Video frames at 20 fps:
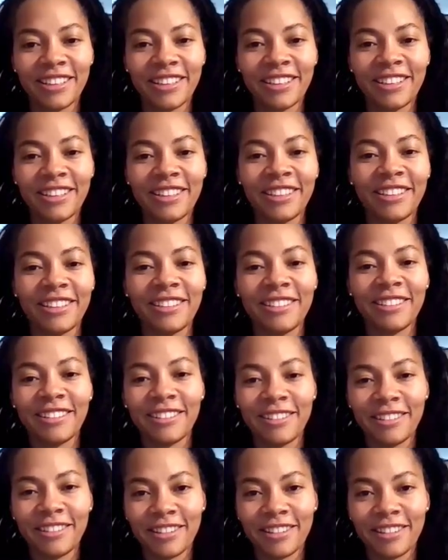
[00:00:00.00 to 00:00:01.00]

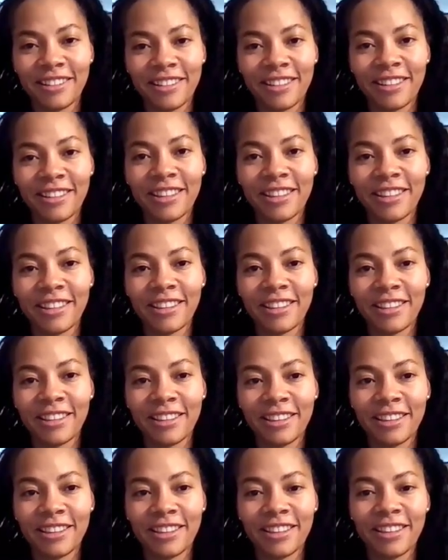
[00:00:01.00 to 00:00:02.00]

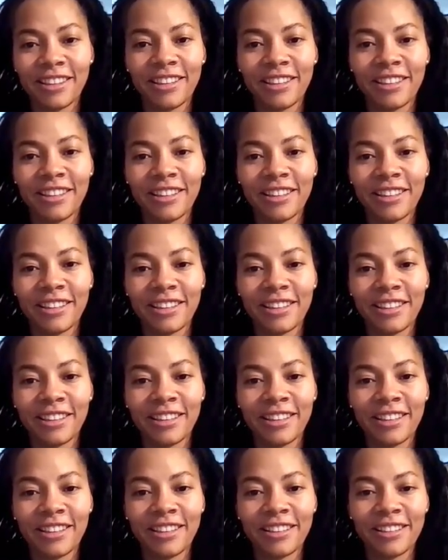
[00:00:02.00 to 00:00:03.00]

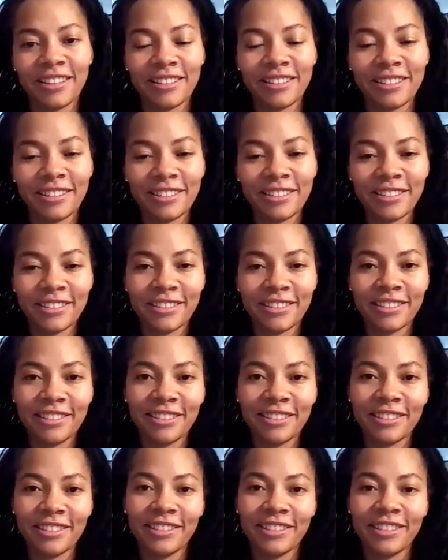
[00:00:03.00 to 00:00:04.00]

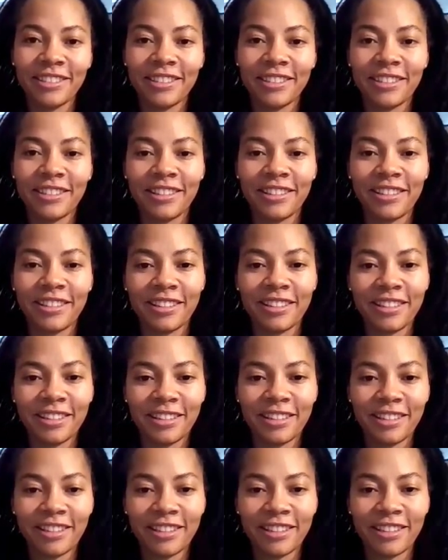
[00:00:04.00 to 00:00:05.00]

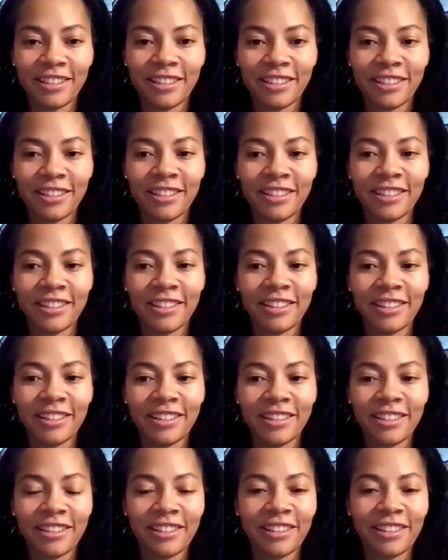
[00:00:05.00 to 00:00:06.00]

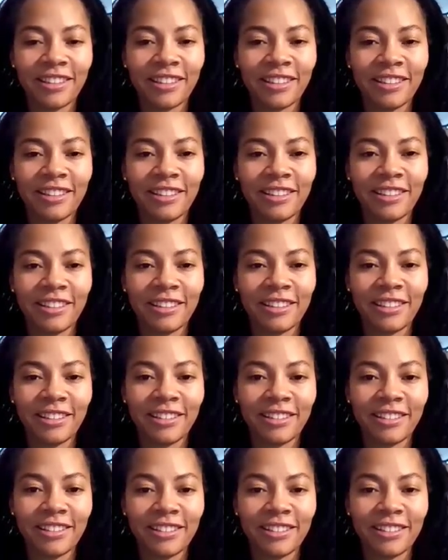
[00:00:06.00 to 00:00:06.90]
(not speaking)